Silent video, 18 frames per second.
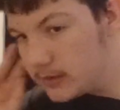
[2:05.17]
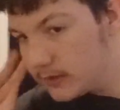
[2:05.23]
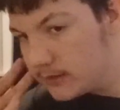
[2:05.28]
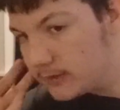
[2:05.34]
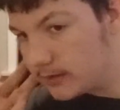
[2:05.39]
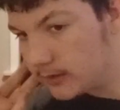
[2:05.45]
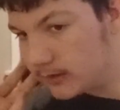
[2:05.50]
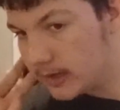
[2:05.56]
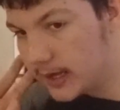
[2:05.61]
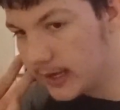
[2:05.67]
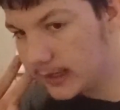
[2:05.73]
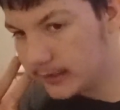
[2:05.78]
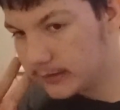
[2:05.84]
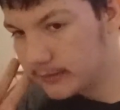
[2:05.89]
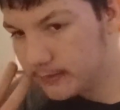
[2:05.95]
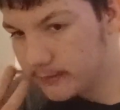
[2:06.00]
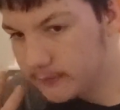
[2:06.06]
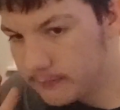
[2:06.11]
So
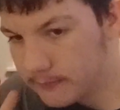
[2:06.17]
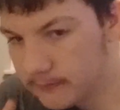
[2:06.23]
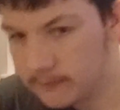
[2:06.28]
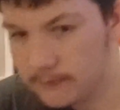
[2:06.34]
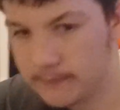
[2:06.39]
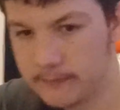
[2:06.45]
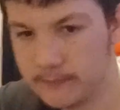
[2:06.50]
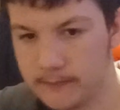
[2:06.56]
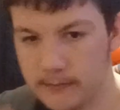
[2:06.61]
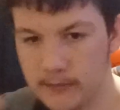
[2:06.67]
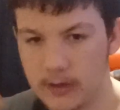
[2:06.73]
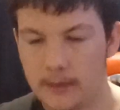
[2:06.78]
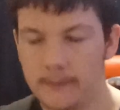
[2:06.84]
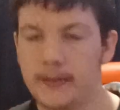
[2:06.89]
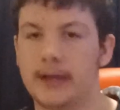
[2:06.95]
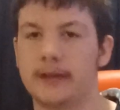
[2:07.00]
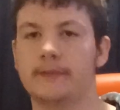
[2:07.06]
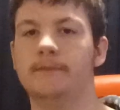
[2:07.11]
like I'm
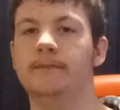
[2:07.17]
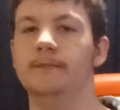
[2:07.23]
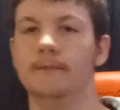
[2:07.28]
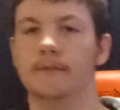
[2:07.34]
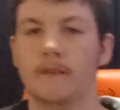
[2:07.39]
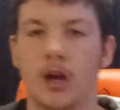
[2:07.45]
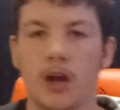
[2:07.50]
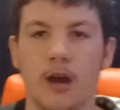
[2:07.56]
like, hmm,